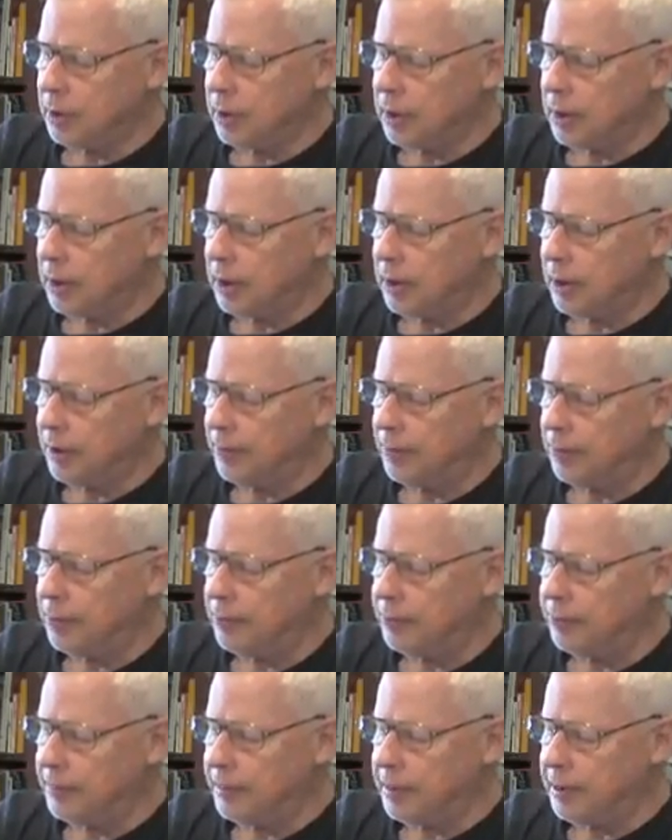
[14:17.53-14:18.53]

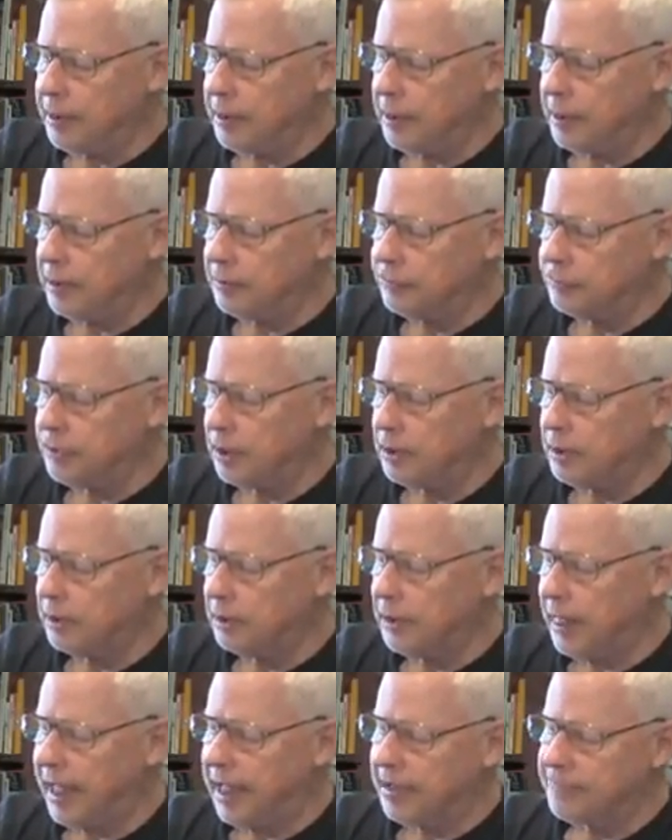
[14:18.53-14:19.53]
the
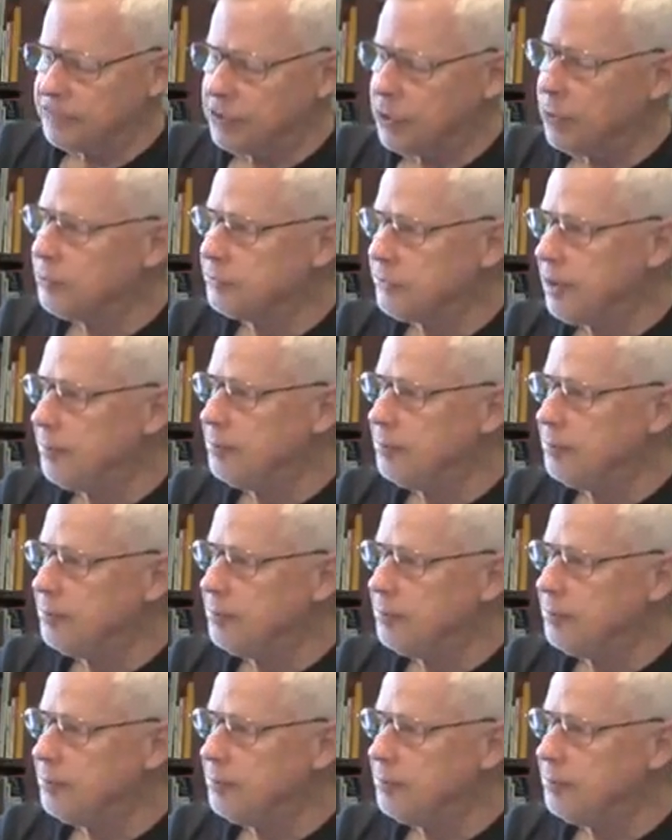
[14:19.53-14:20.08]
shuttle after it was